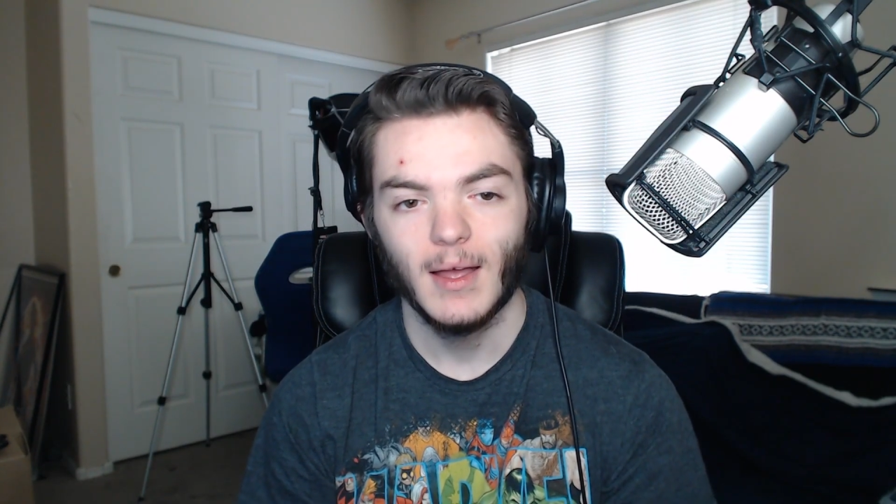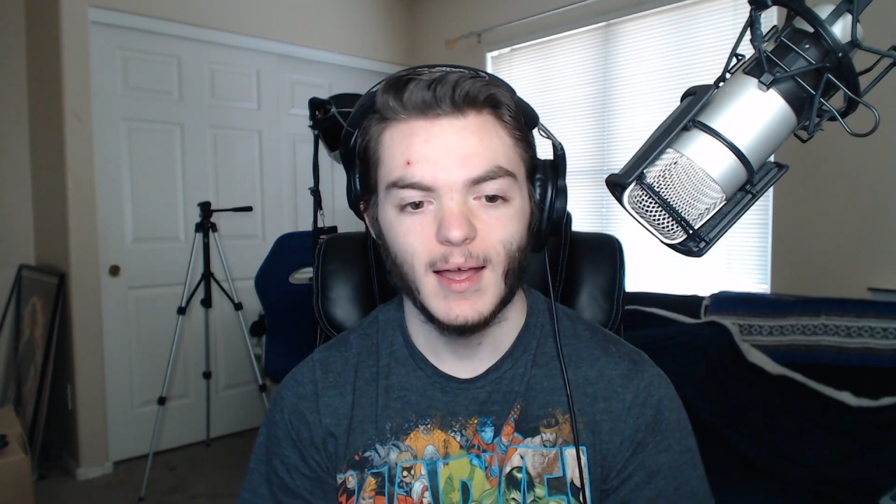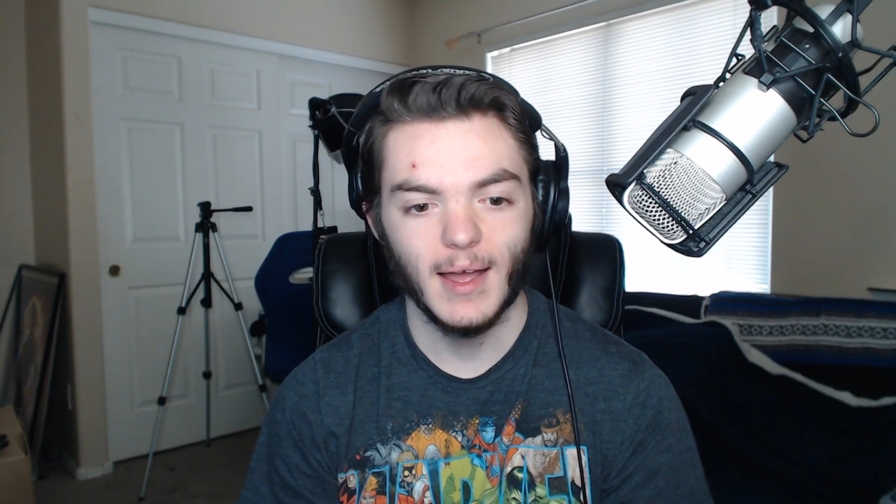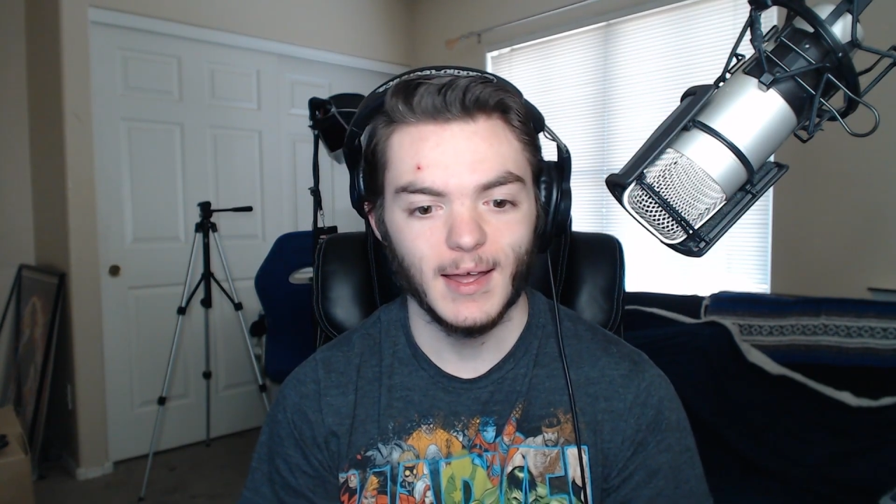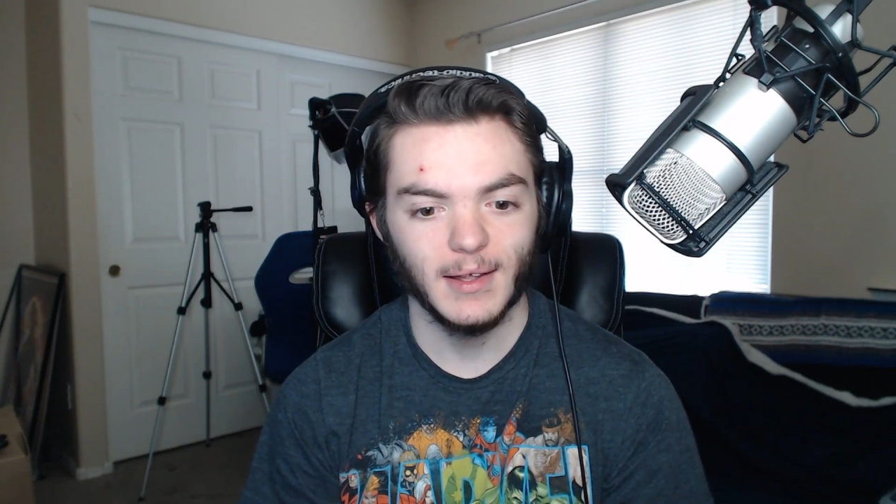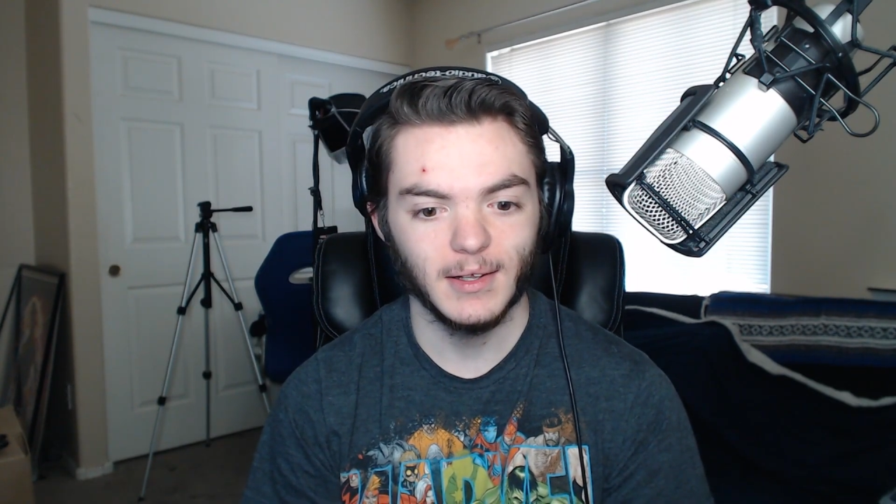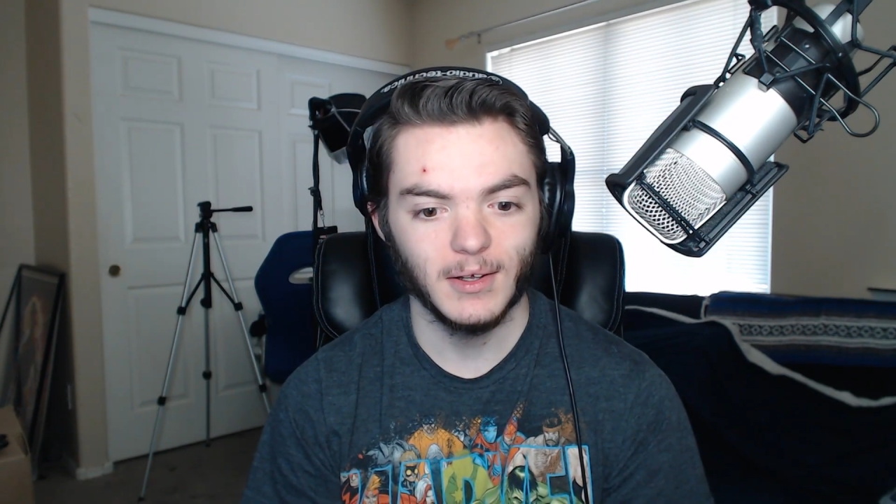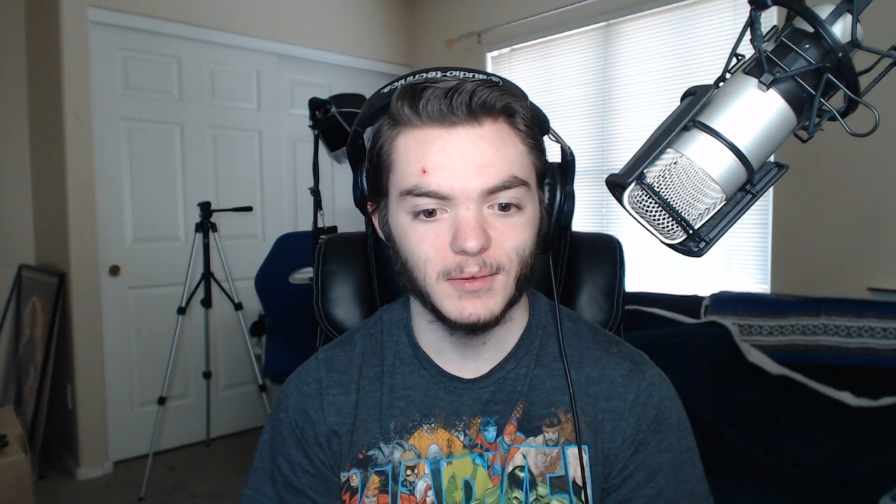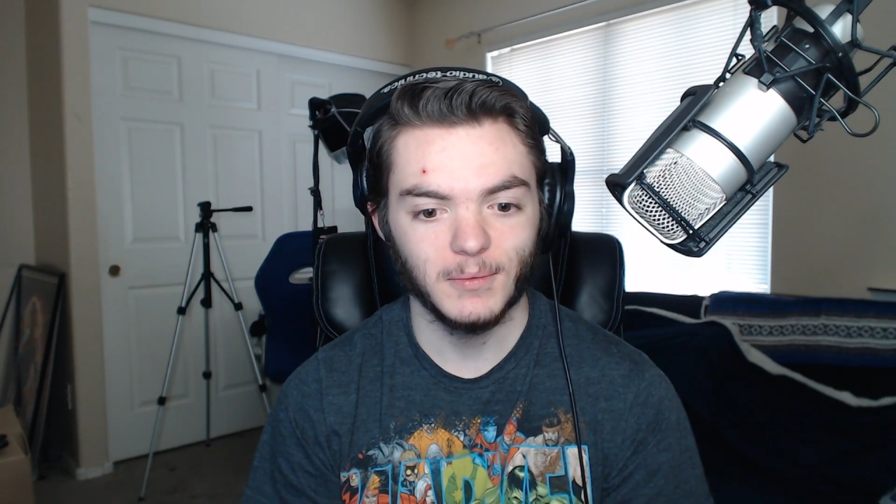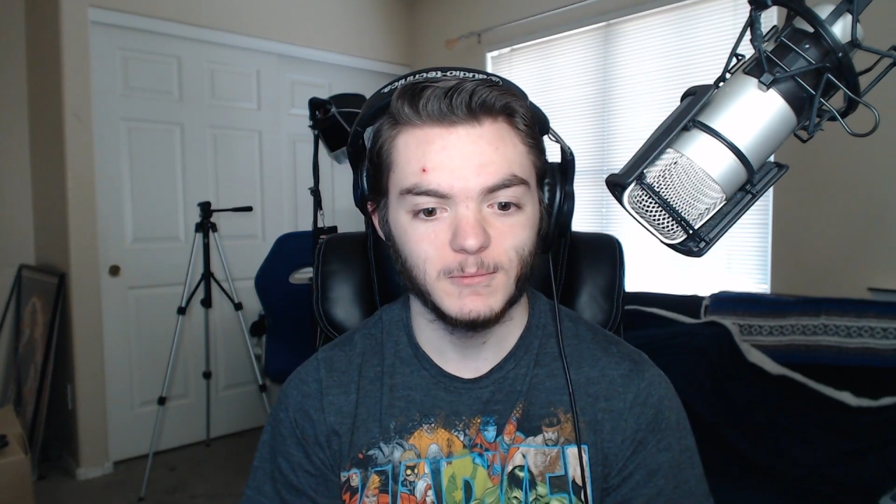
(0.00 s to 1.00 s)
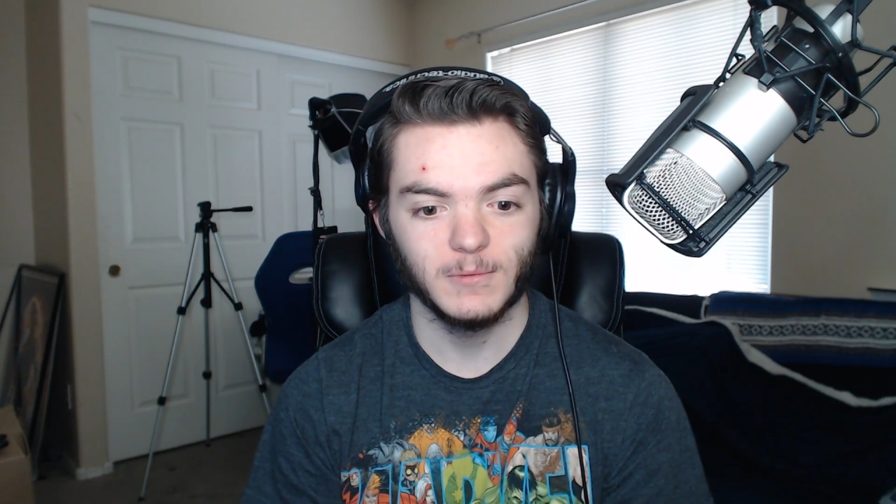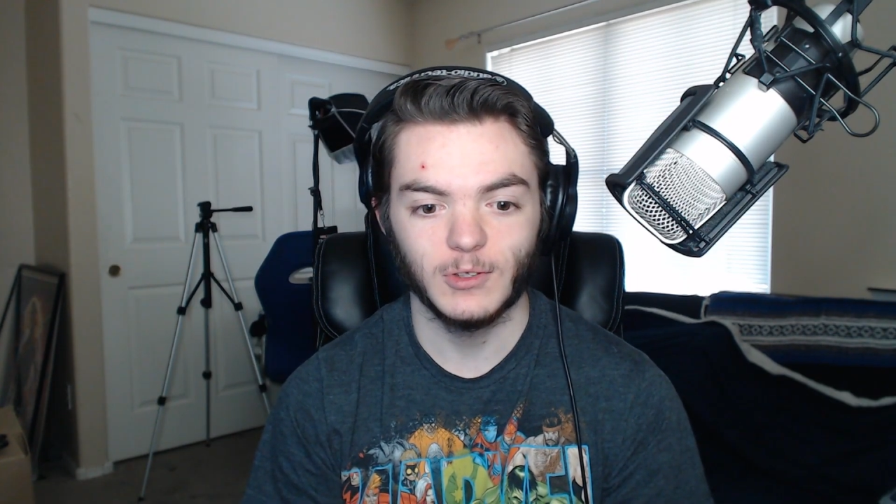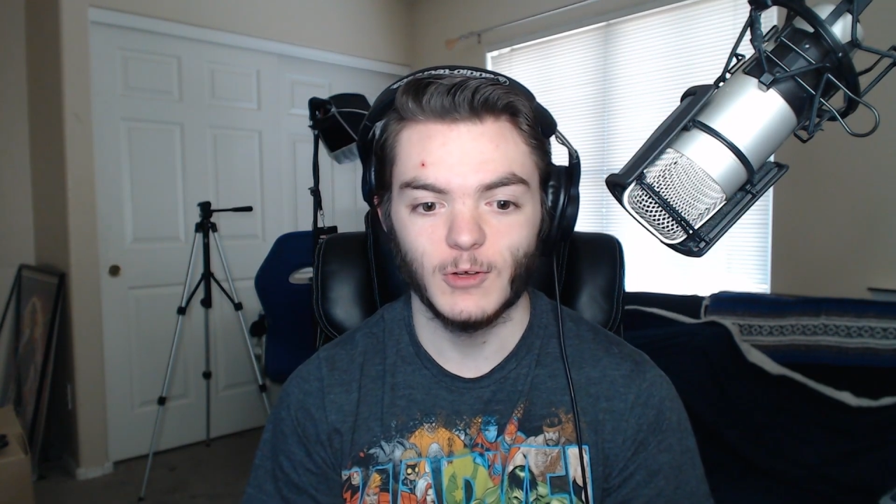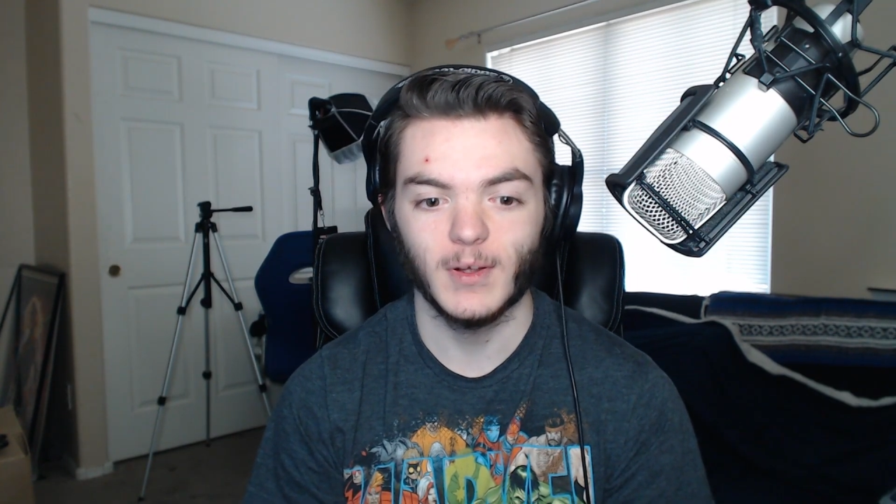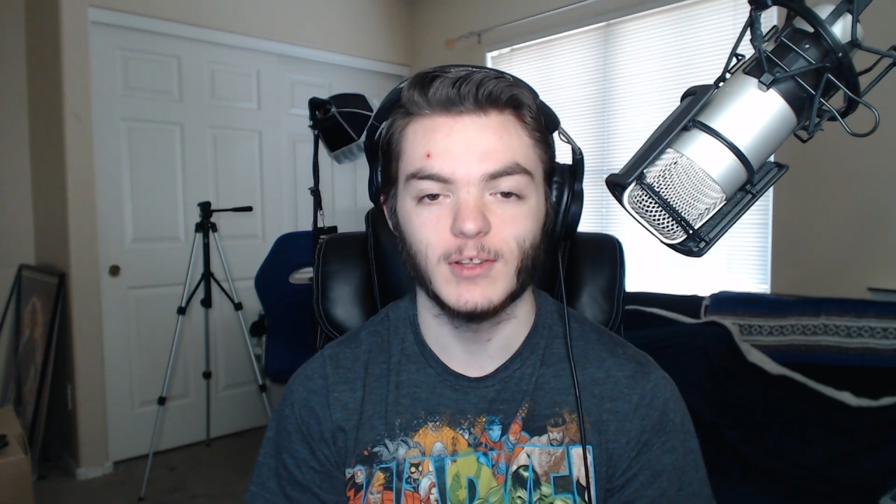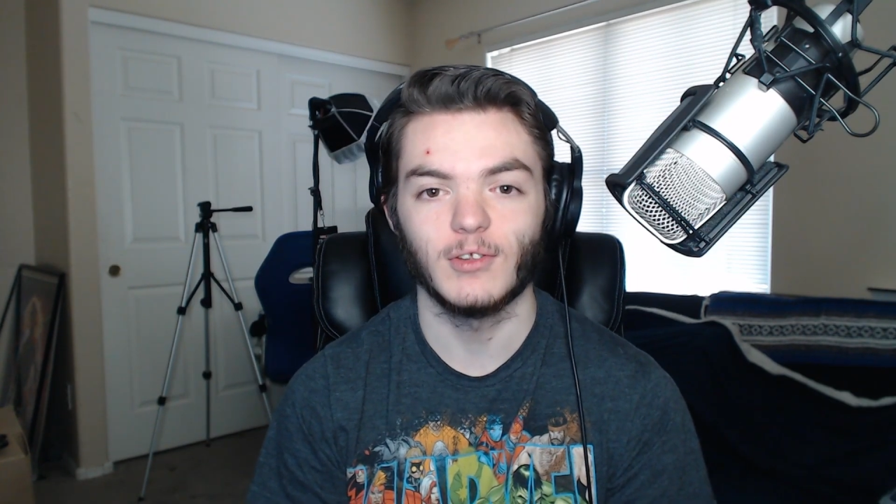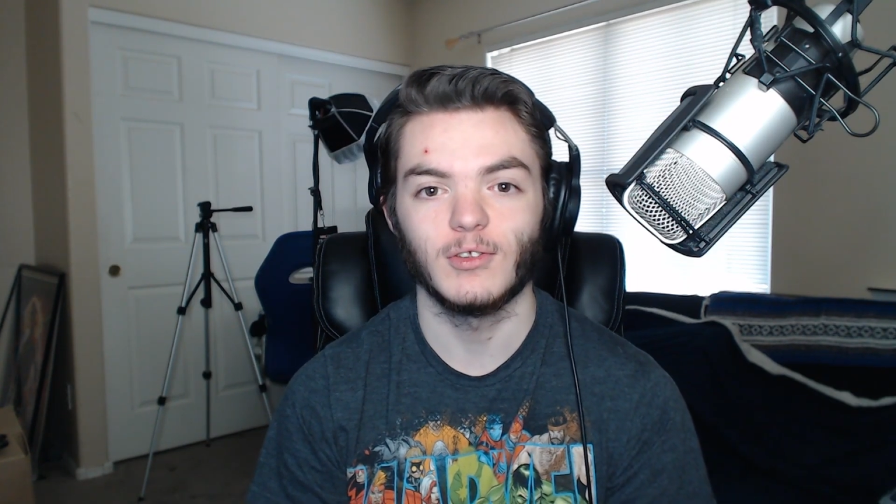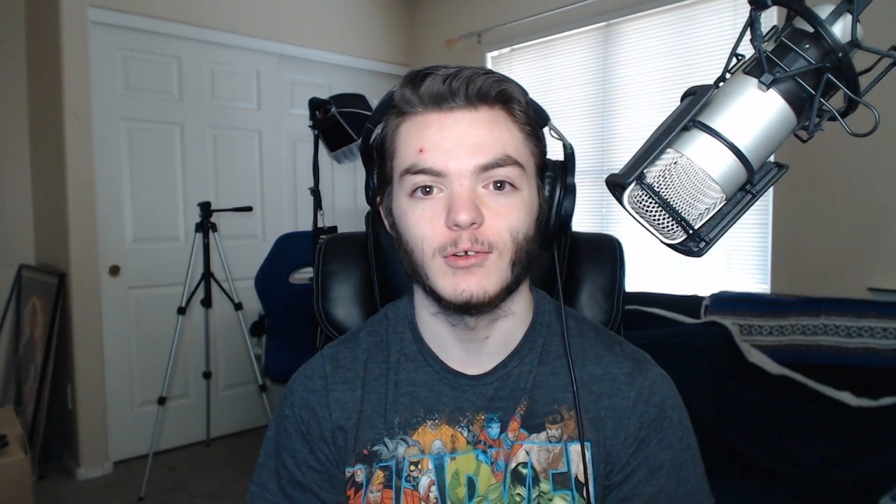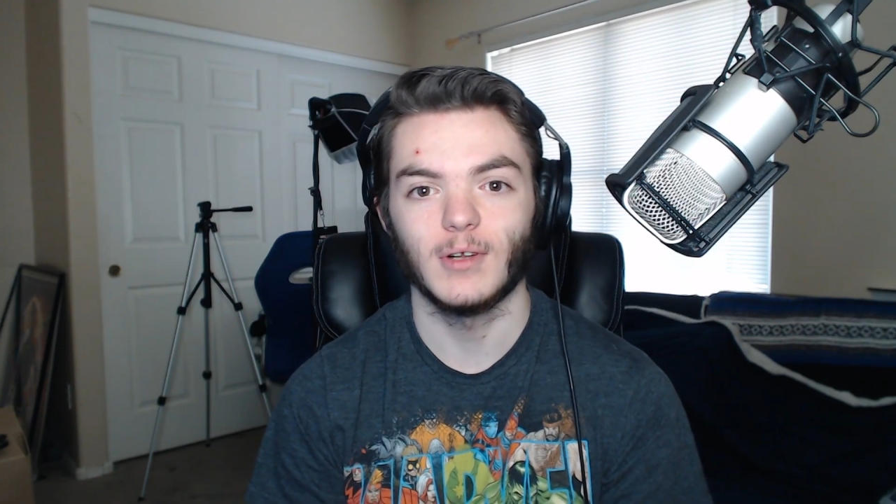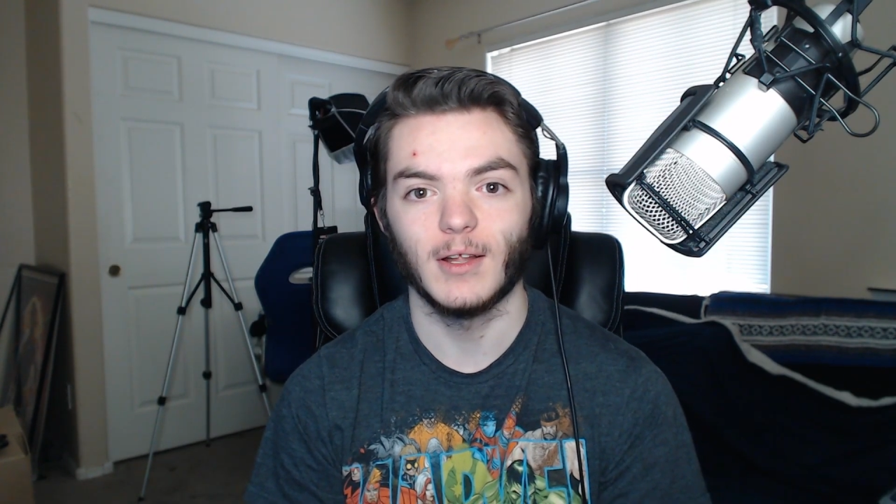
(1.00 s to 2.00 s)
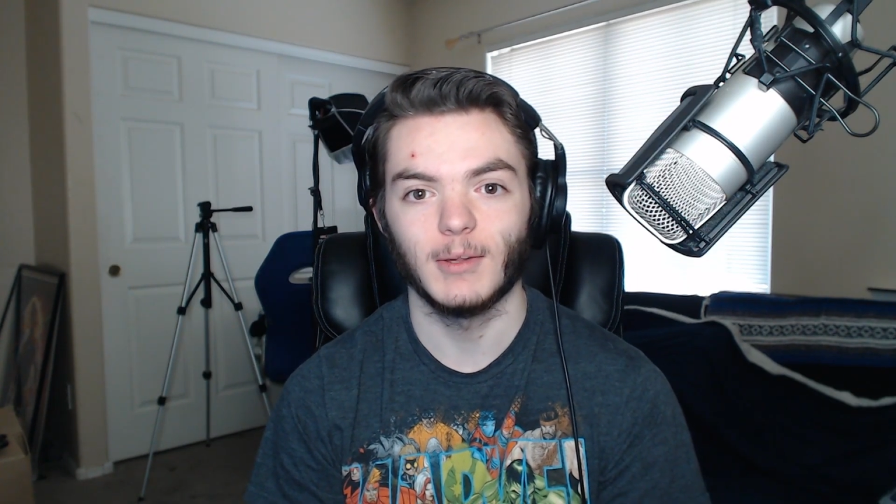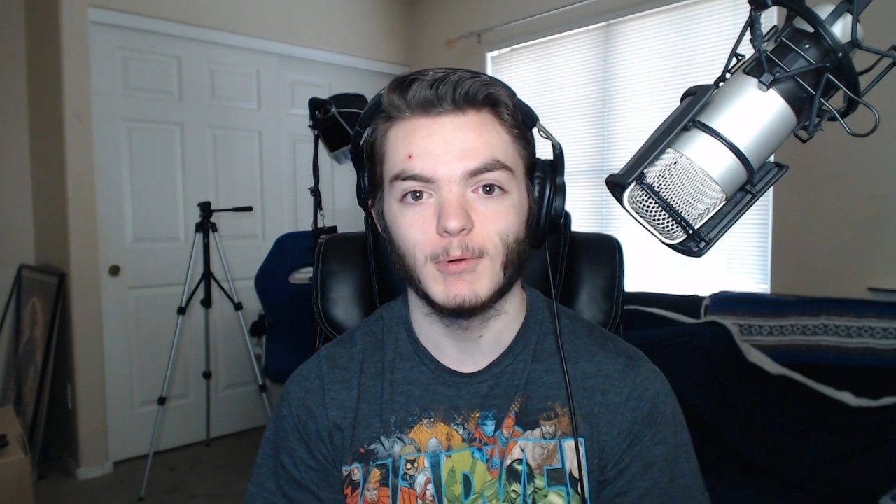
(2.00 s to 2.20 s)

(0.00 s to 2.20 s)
And uh, don't forget to turn on the